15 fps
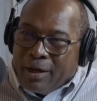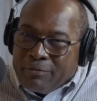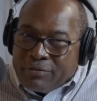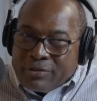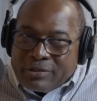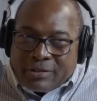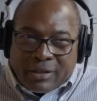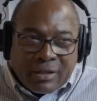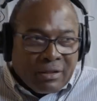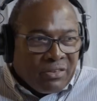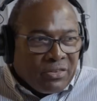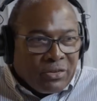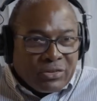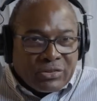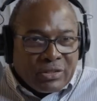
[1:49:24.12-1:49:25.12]
Every
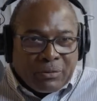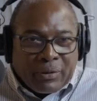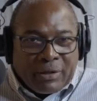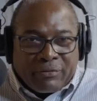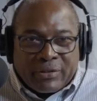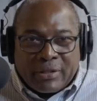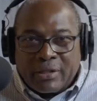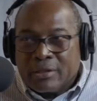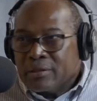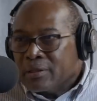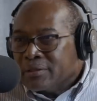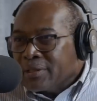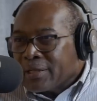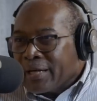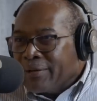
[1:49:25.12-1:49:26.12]
single Thursday, whatever it
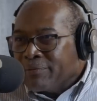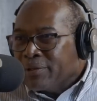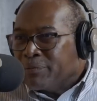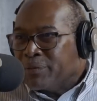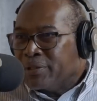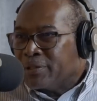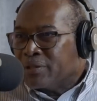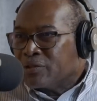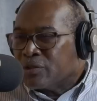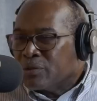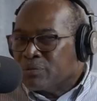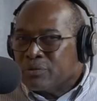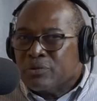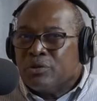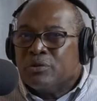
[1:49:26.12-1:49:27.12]
is a cabinet meeting.
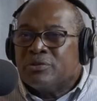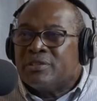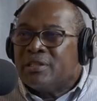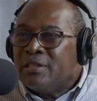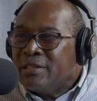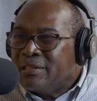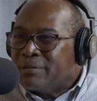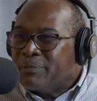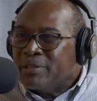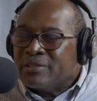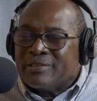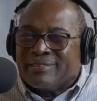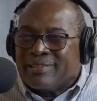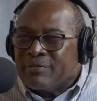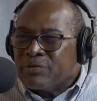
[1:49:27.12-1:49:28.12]
So you've seen these
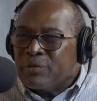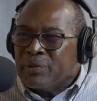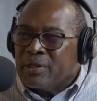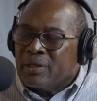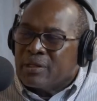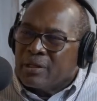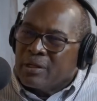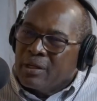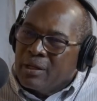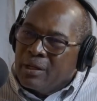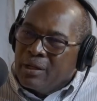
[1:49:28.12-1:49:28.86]
ministers every week.